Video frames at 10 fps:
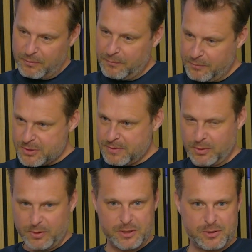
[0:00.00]
first of
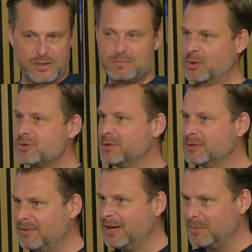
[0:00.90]
all, his personal
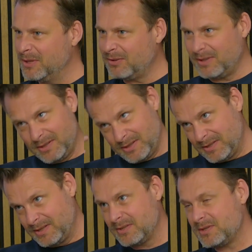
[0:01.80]
development,
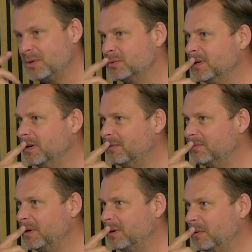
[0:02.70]
his own
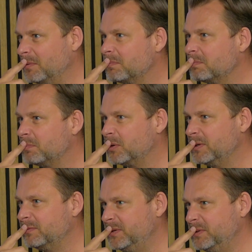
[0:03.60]

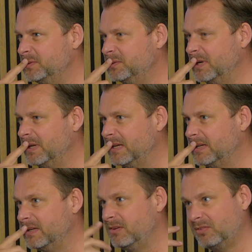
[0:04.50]
point of view, that
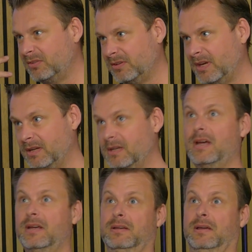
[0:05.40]
he said that
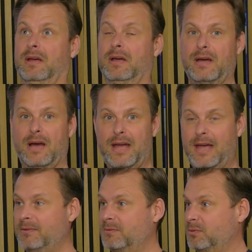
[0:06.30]
like I
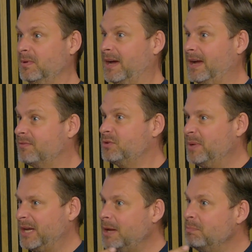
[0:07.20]
have to
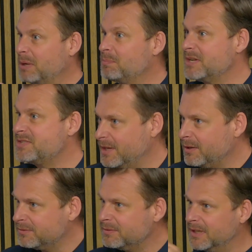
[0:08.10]
make impact myself,